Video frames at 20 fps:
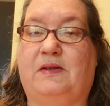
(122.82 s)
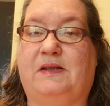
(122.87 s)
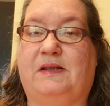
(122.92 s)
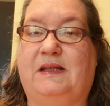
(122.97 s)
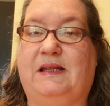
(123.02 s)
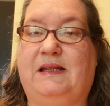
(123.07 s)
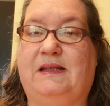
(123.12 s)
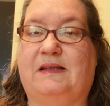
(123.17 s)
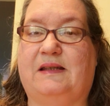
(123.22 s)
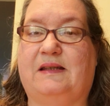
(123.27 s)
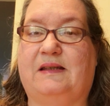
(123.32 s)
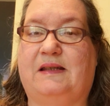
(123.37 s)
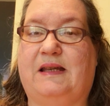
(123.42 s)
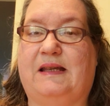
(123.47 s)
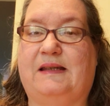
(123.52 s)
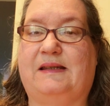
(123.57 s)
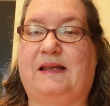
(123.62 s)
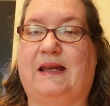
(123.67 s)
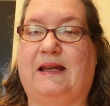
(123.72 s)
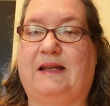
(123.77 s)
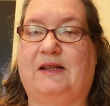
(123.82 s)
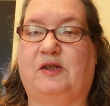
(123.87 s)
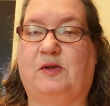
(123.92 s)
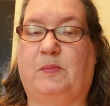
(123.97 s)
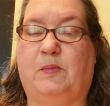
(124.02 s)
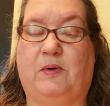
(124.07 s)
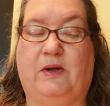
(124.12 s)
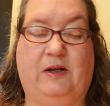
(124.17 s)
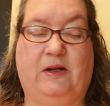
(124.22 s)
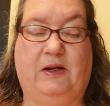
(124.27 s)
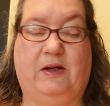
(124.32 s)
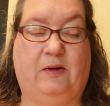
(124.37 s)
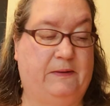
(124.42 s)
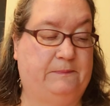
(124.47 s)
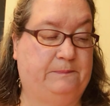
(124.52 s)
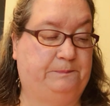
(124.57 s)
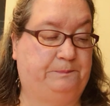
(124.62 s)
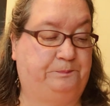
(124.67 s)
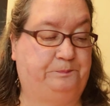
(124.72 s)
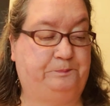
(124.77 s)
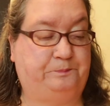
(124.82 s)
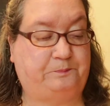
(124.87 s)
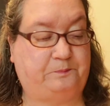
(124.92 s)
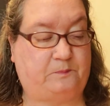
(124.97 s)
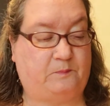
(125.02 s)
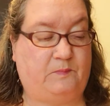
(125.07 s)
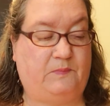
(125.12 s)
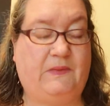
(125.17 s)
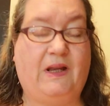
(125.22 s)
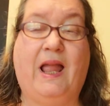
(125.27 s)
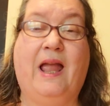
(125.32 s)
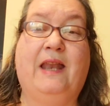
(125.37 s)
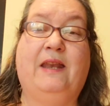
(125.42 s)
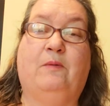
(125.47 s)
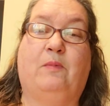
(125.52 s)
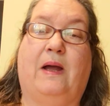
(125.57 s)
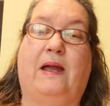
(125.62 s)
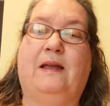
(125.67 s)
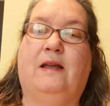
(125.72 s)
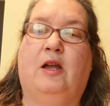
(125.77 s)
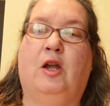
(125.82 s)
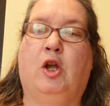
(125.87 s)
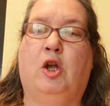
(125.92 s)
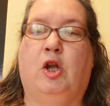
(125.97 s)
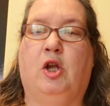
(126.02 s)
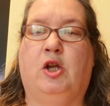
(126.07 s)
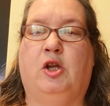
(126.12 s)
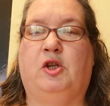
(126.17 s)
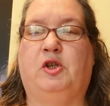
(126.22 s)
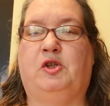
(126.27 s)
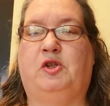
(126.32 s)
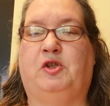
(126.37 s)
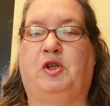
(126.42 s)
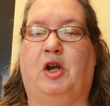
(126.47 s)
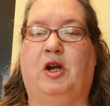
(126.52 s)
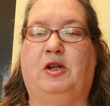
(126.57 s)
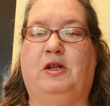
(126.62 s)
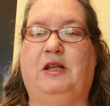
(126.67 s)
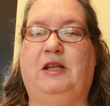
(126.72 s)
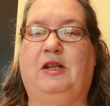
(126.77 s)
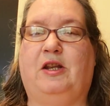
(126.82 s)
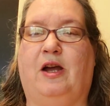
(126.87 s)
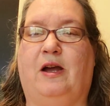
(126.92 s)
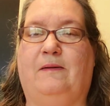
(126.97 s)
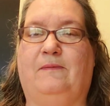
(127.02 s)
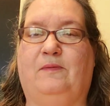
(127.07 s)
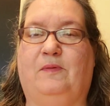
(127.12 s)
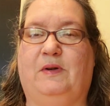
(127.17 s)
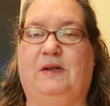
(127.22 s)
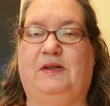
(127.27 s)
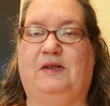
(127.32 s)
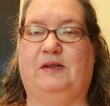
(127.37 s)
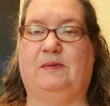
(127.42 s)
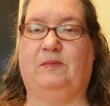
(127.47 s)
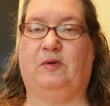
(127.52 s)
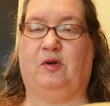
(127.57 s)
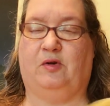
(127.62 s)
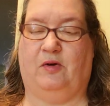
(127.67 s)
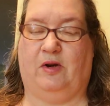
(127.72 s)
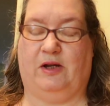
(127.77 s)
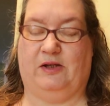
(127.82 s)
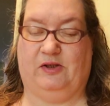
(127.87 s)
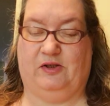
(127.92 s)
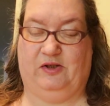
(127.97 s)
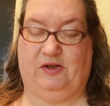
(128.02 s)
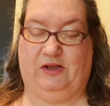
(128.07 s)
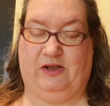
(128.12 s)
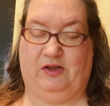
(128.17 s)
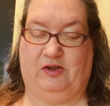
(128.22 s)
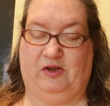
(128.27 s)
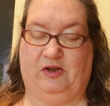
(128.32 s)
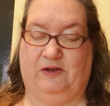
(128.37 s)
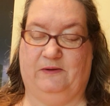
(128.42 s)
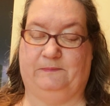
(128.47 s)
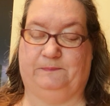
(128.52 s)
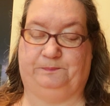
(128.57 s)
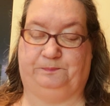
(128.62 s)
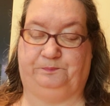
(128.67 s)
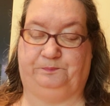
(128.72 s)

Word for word: the seasons. That's like a spring one. Anyway, starting off with some cross stitch.